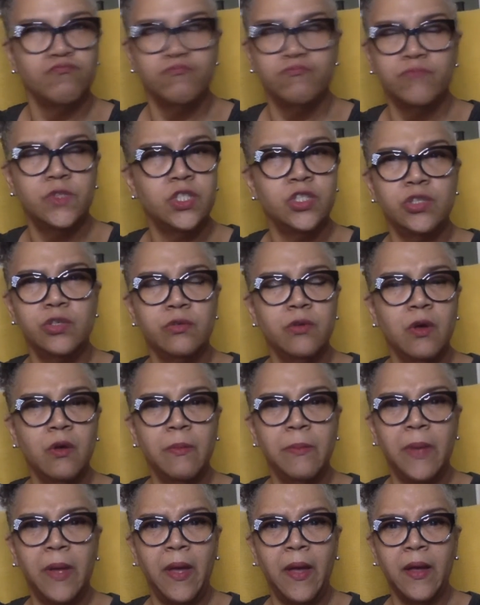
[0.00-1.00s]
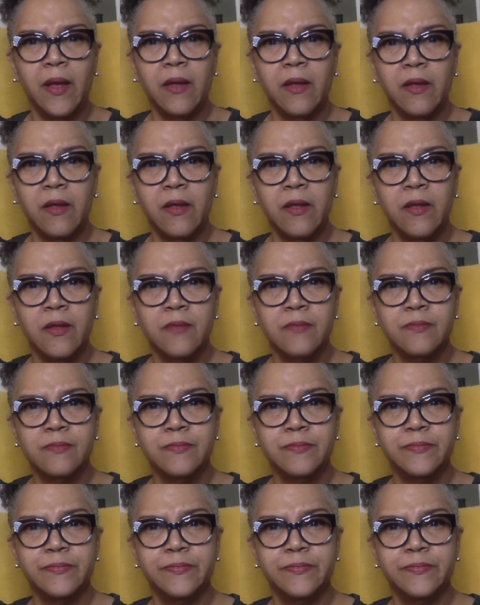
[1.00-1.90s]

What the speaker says: did you go back and